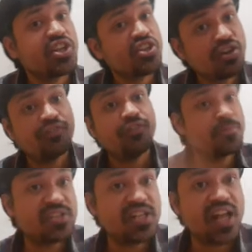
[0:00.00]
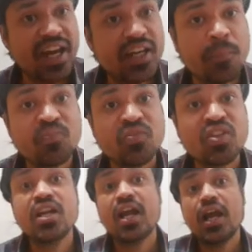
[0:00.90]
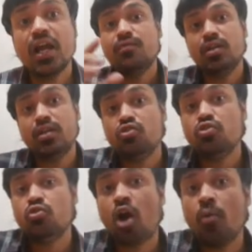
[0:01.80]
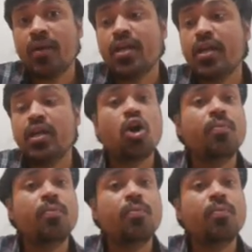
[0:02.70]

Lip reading: your website, and you how many